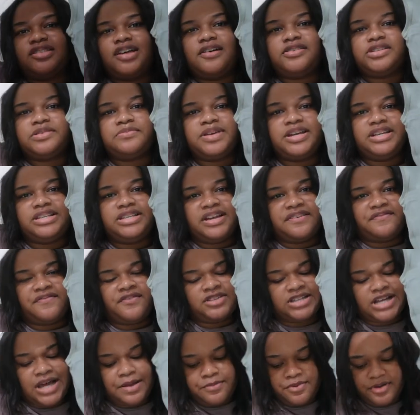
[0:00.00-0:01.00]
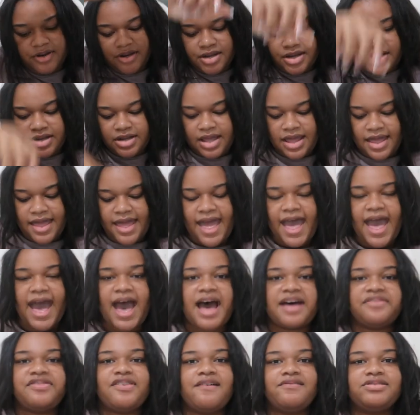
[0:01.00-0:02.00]
thought it was going to be a different type of green.
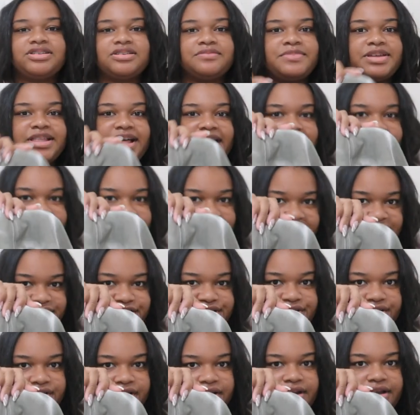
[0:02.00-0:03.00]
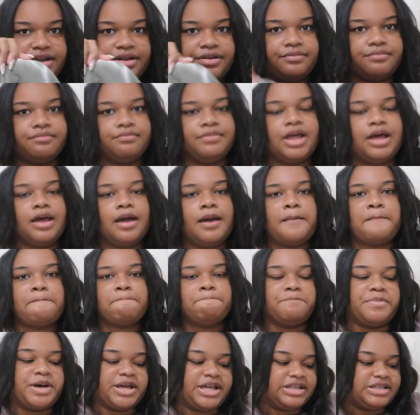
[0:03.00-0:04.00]
I thought it was going to be like this green,
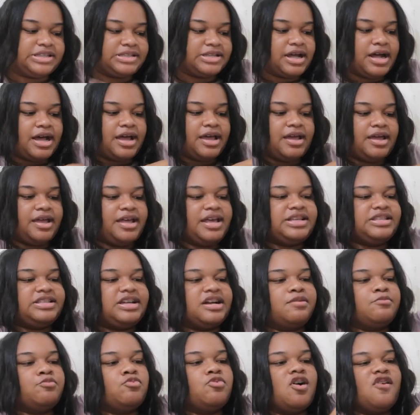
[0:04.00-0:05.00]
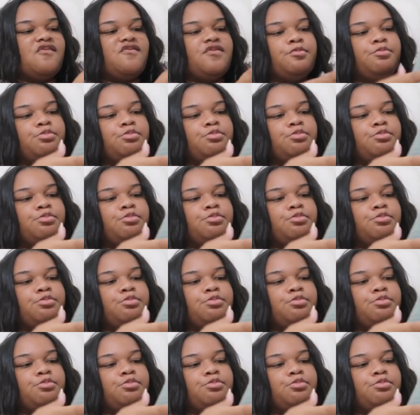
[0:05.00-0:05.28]
but it's not. It's like more of a